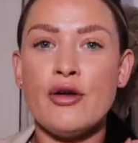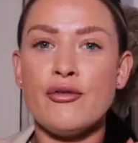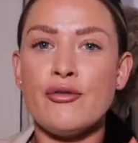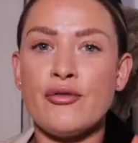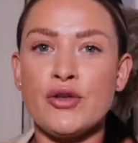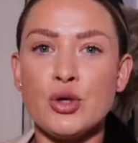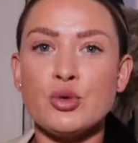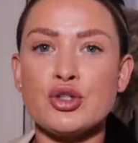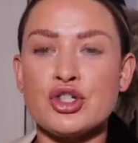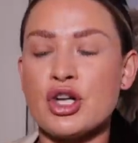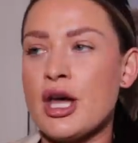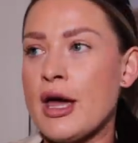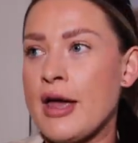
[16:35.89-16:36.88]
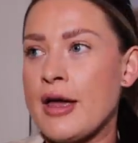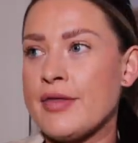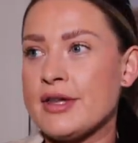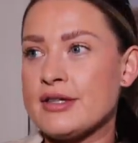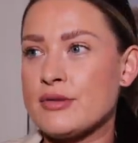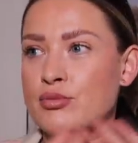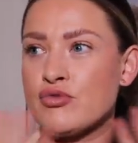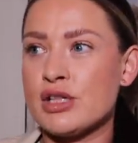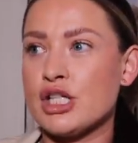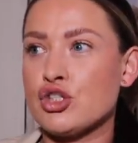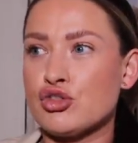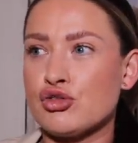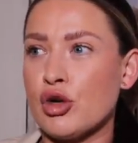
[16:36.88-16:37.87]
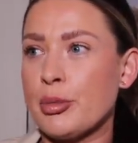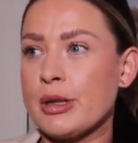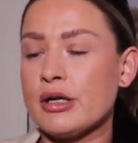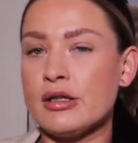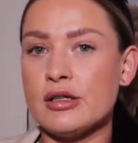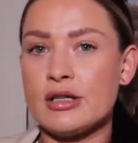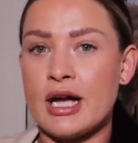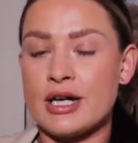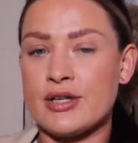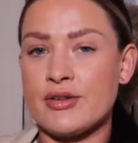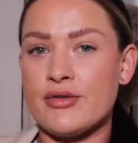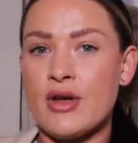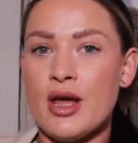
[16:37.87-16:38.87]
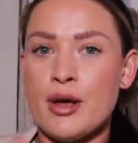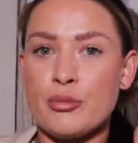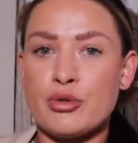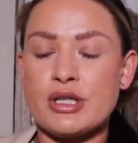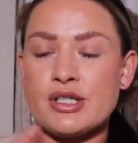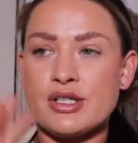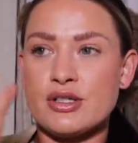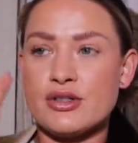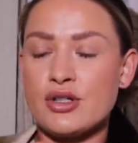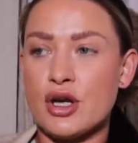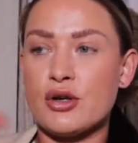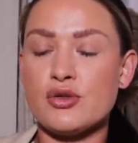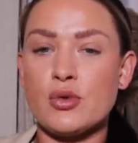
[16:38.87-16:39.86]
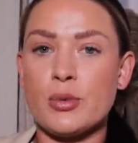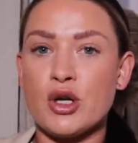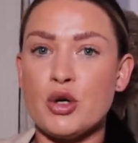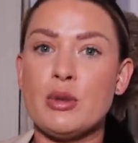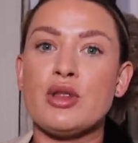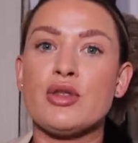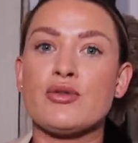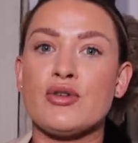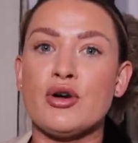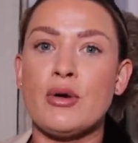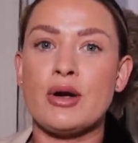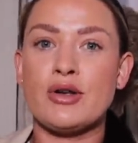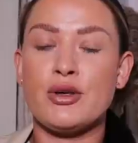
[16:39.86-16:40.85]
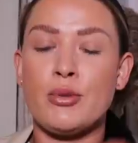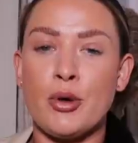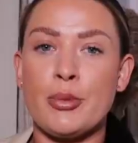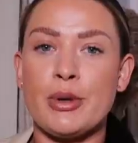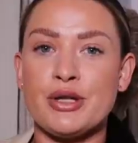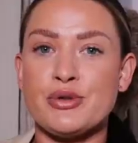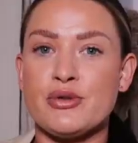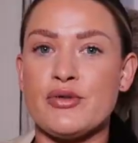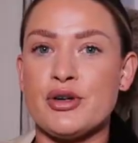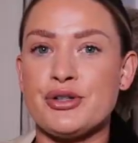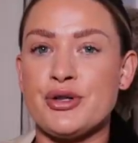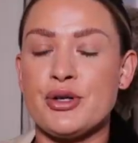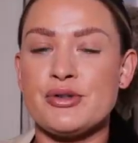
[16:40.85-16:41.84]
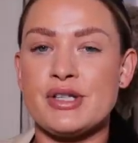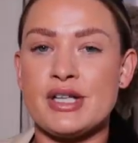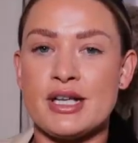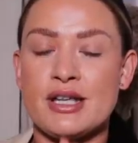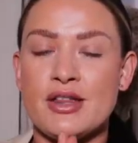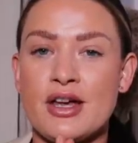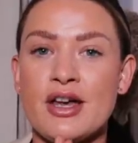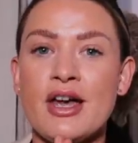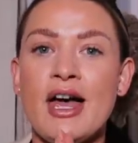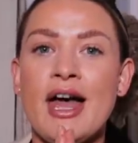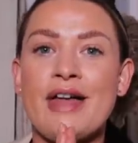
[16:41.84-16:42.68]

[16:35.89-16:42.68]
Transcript: fuchsia, these really tropical kind of prints and tones will be coming through, and you won't be able to avoid those either.